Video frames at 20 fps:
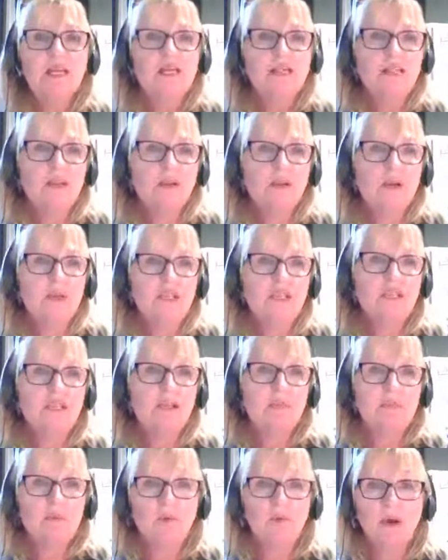So, question
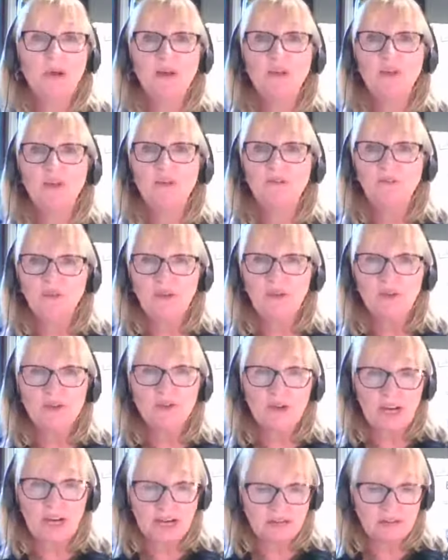number one on the food
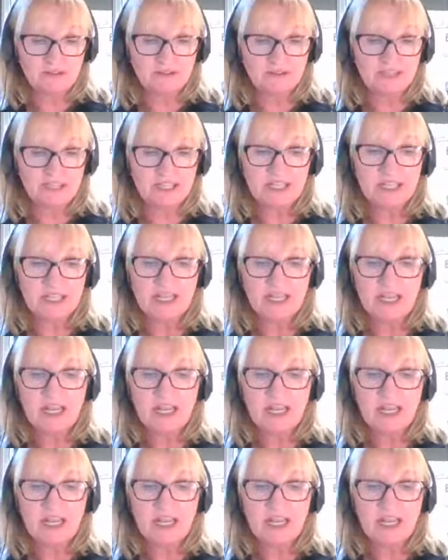round